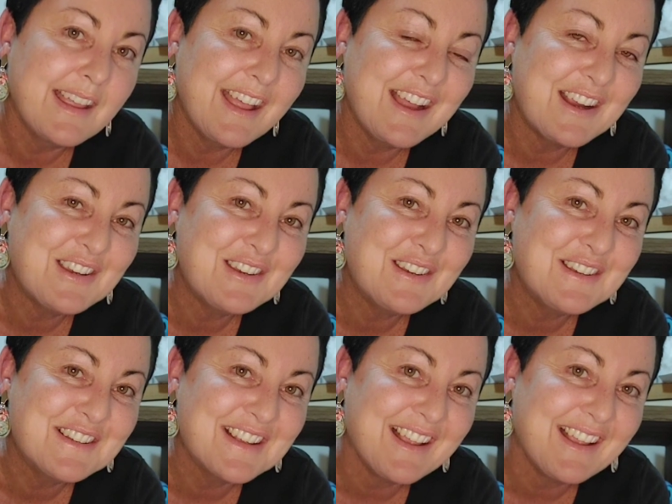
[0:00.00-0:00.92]
How cute
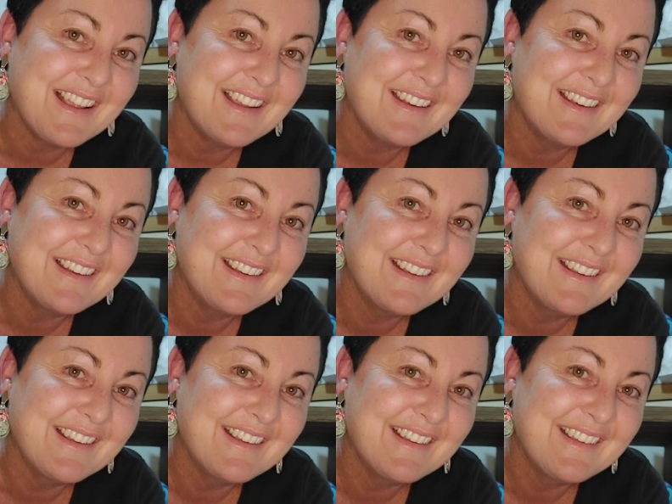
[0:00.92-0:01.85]
is that?
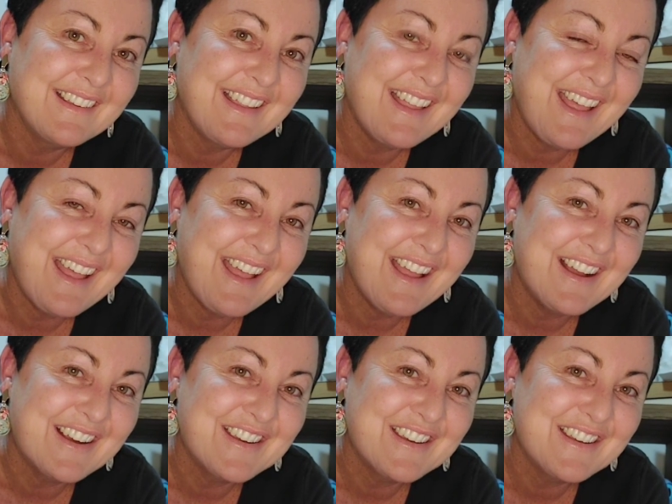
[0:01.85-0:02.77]

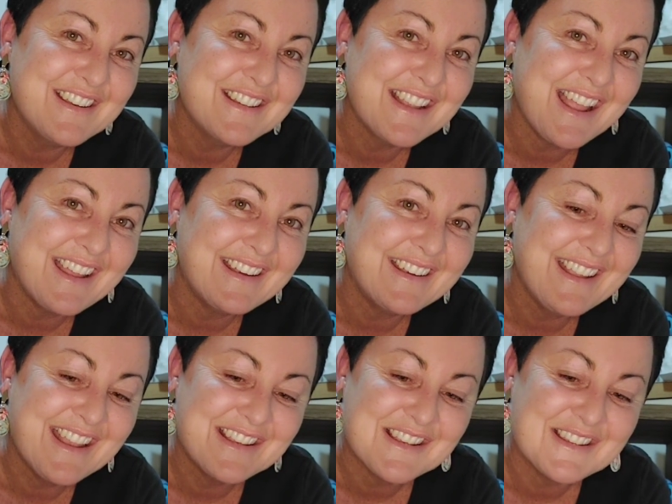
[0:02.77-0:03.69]
How cute is that?
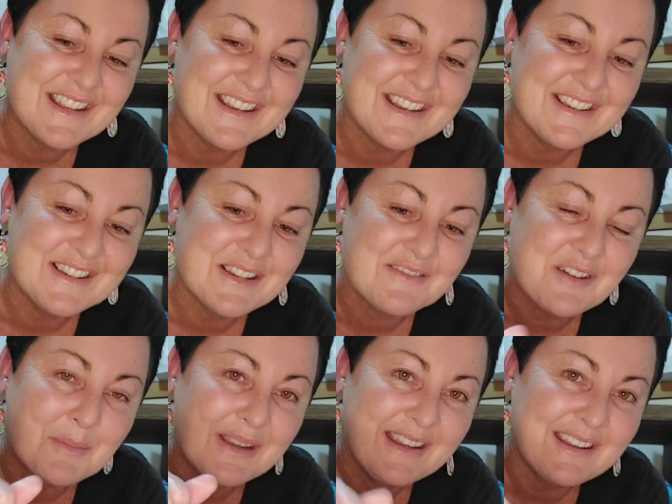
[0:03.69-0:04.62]
As I said, it is
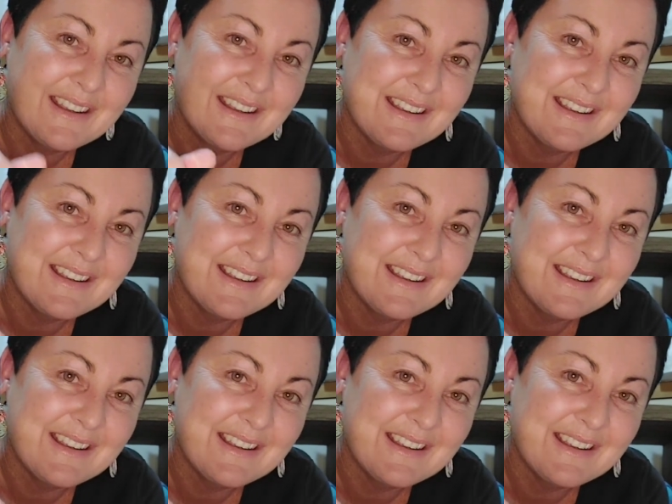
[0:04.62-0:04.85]
ceramic.